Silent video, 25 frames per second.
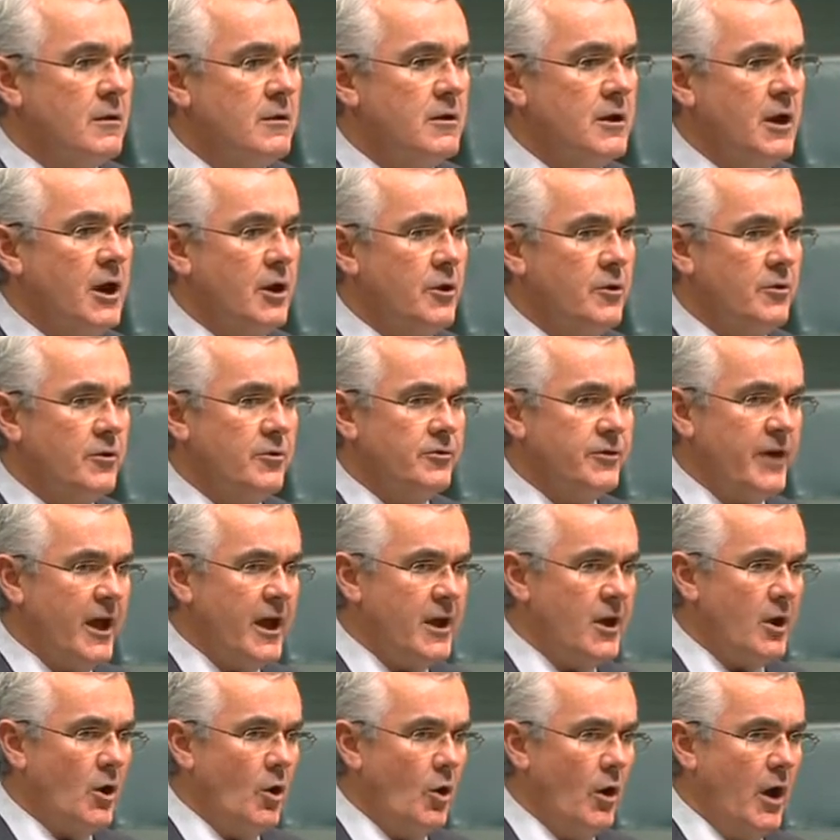You know,
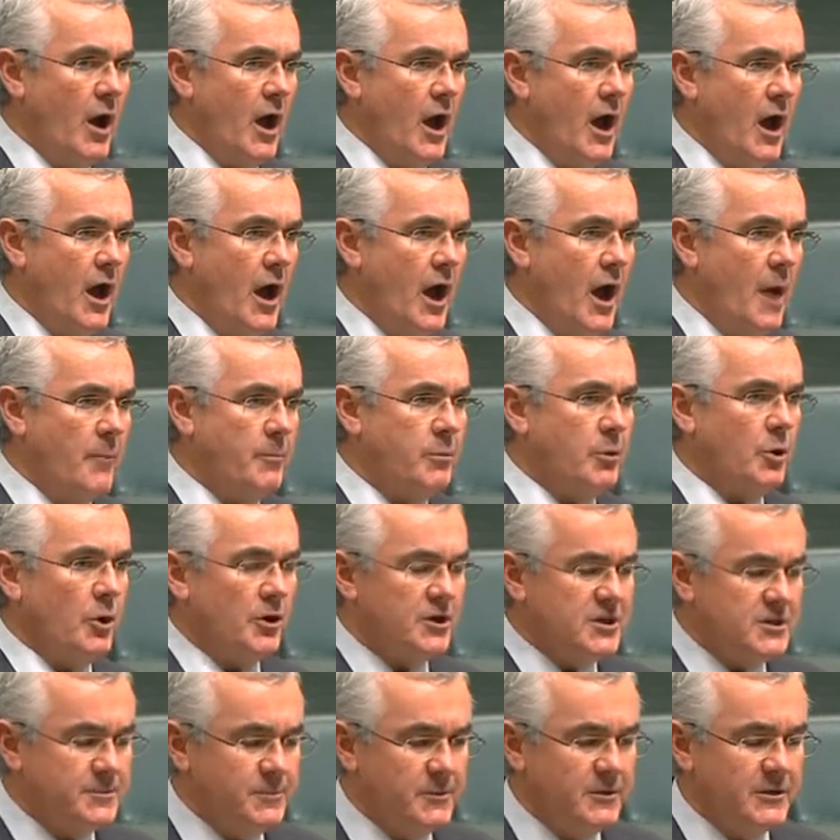that
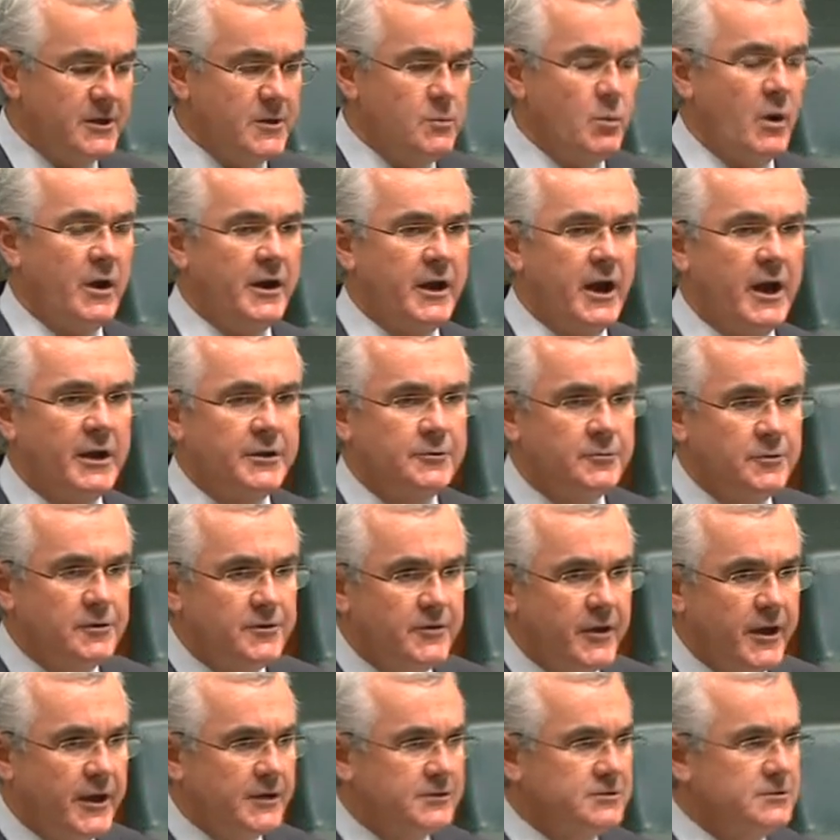approximately
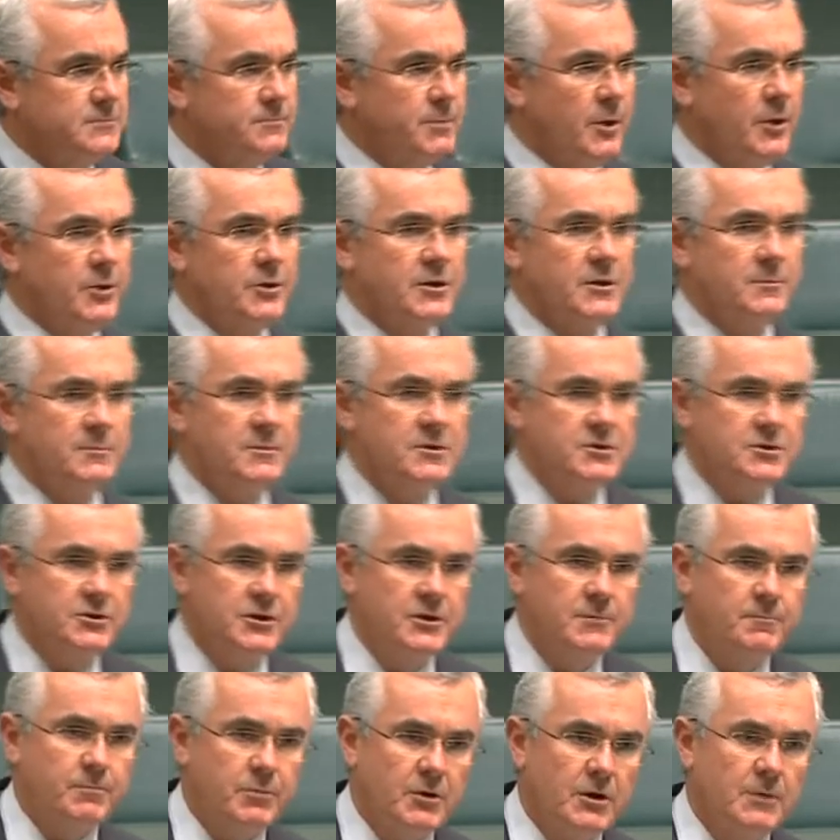100,000 poker
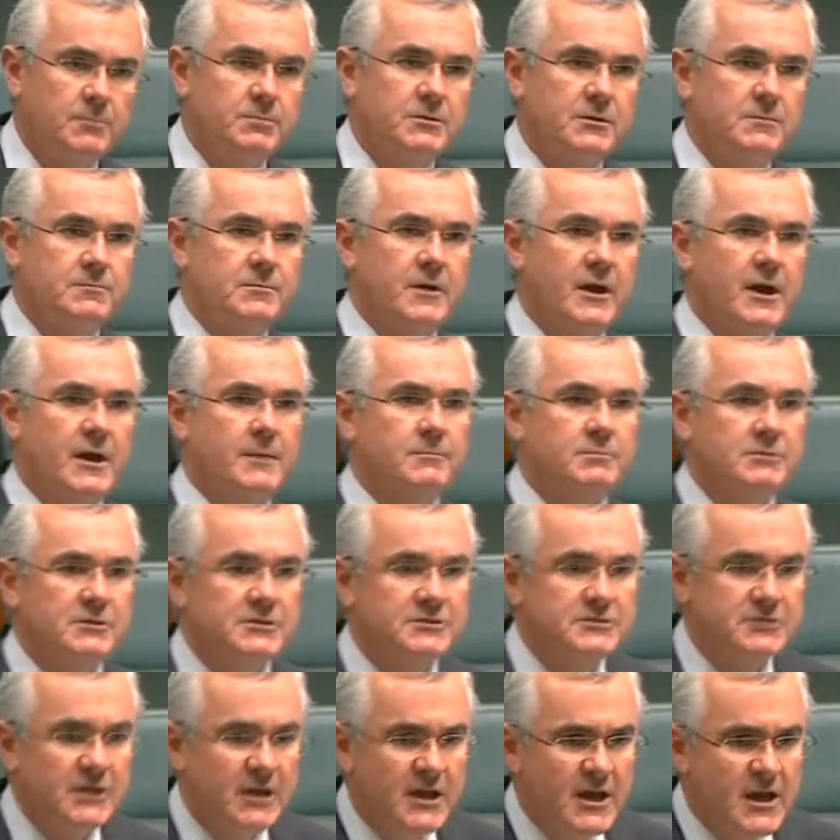machine problem
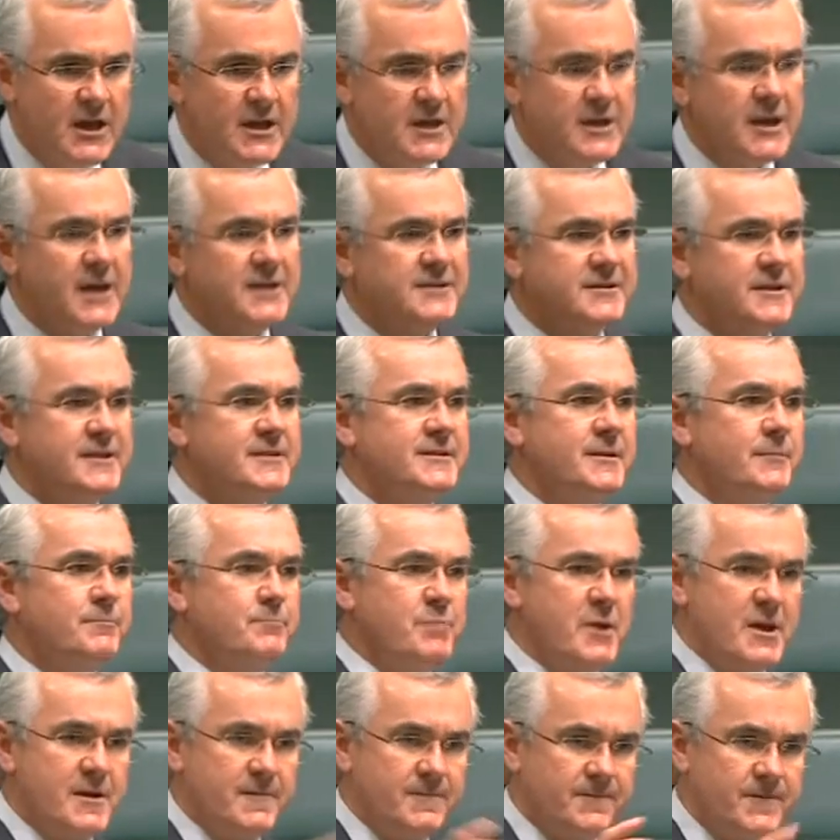gamblers, yes, it's a
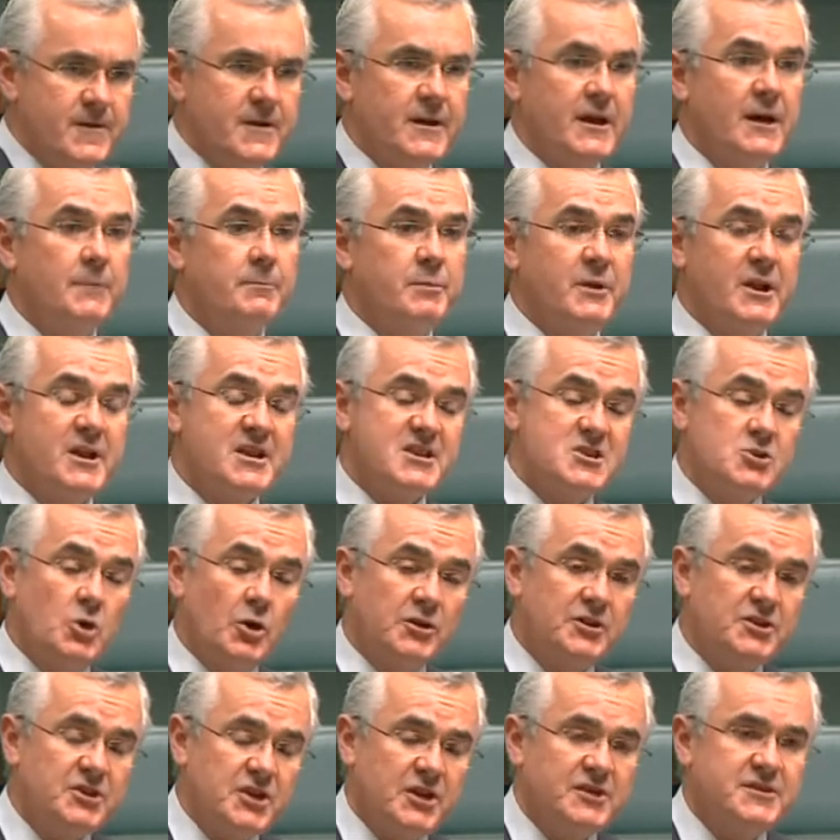big figure, but it's
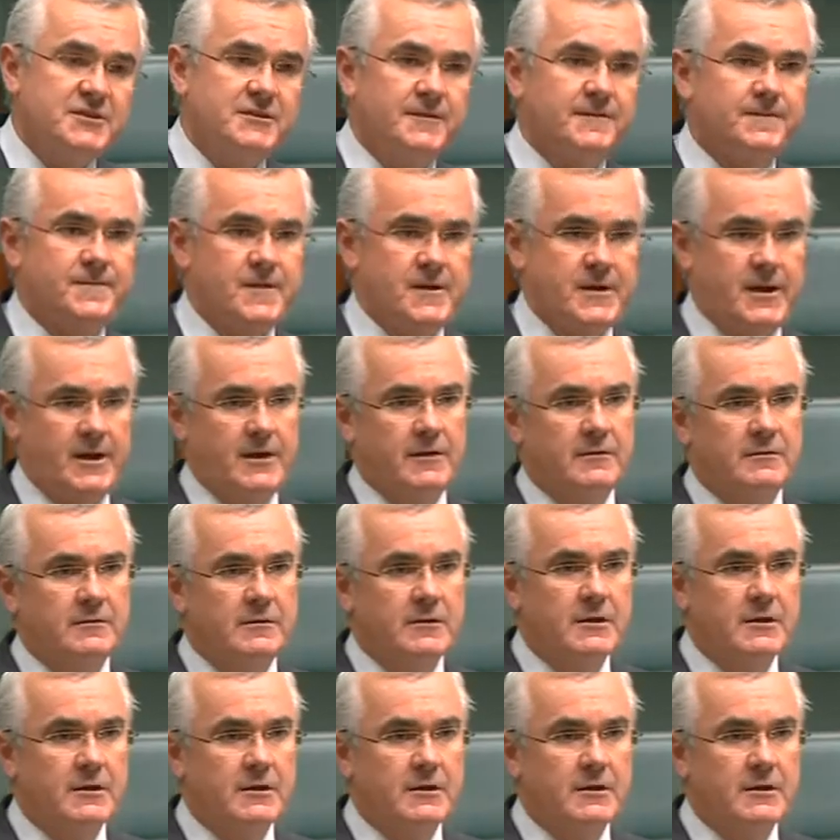not just a figure.